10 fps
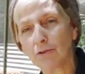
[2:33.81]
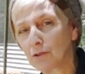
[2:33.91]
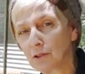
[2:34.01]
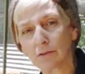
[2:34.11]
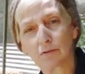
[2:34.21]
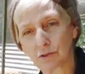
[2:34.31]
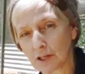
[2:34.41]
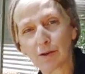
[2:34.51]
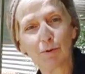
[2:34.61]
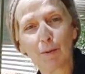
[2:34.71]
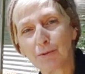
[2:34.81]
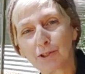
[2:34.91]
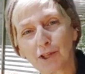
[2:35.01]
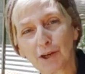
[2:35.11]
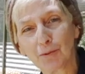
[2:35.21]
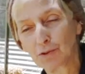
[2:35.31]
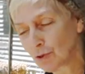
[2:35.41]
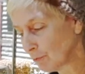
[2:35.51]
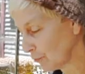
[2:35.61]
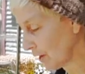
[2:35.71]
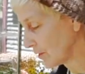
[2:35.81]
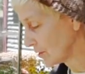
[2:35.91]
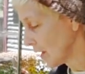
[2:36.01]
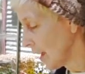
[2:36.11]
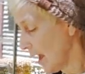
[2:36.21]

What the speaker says: You can dig them up and share them with your friends.